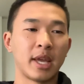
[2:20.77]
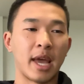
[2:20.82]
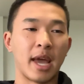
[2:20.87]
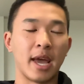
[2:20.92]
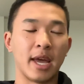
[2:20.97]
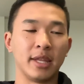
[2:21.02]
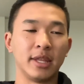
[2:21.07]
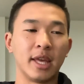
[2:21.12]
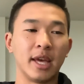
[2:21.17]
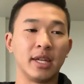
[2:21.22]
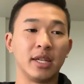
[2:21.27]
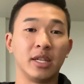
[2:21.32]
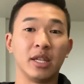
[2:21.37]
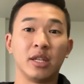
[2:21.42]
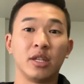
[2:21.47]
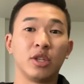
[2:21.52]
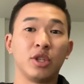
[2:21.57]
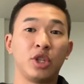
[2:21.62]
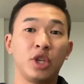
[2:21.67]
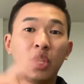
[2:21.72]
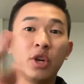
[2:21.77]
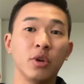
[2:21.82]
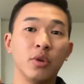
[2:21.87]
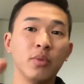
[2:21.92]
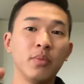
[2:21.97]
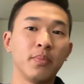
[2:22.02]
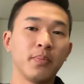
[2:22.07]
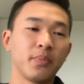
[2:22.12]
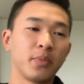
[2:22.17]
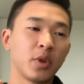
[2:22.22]
And then
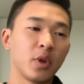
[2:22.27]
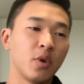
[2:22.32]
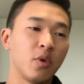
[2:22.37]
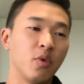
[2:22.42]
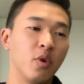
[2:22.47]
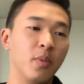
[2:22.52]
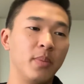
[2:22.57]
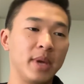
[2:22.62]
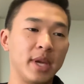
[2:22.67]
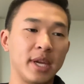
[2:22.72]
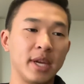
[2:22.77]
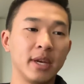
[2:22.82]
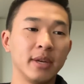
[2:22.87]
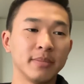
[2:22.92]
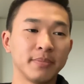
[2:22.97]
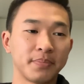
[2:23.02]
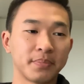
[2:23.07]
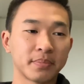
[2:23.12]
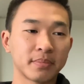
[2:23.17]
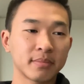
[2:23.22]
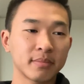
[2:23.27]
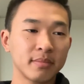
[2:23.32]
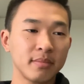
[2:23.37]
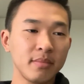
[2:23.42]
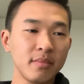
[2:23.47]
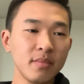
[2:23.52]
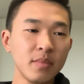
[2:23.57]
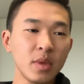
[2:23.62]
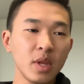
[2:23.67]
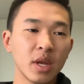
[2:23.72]
2 will be
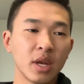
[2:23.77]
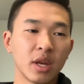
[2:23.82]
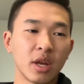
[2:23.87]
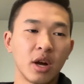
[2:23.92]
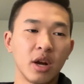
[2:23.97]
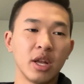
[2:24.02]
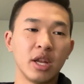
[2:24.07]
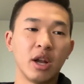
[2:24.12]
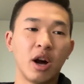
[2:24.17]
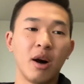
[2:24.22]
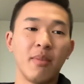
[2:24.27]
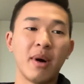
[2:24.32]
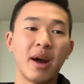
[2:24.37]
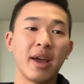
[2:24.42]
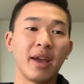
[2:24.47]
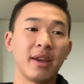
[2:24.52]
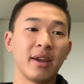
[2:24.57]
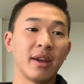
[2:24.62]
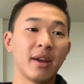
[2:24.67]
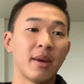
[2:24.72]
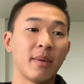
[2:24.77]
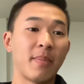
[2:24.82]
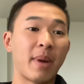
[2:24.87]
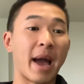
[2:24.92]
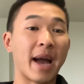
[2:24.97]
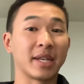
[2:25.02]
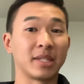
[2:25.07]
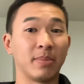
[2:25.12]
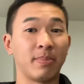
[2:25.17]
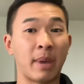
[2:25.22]
in all my
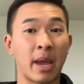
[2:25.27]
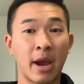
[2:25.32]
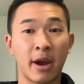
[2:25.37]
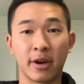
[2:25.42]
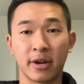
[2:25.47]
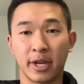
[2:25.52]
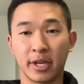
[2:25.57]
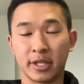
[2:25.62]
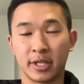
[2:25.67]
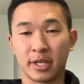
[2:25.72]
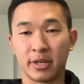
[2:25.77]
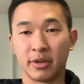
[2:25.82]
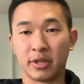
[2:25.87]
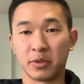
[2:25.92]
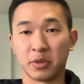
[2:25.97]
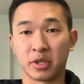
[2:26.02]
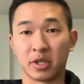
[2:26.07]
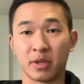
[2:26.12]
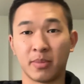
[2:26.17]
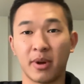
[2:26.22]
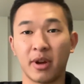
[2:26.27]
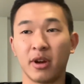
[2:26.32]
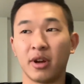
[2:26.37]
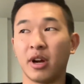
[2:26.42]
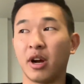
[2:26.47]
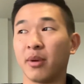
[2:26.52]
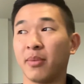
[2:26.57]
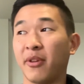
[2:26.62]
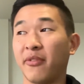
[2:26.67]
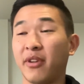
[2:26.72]
Packs in Paradise series, which are
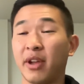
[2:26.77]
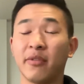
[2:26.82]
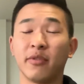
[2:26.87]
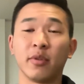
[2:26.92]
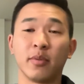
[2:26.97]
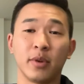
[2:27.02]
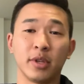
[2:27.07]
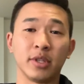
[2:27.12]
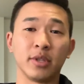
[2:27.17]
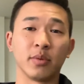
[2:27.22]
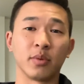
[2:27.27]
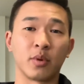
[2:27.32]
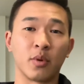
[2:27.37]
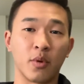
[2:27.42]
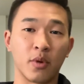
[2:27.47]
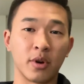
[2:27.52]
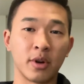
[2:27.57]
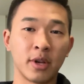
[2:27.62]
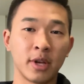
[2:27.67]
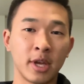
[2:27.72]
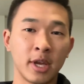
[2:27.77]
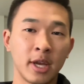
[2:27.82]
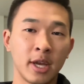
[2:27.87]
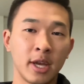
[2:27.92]
my favorite ones to record.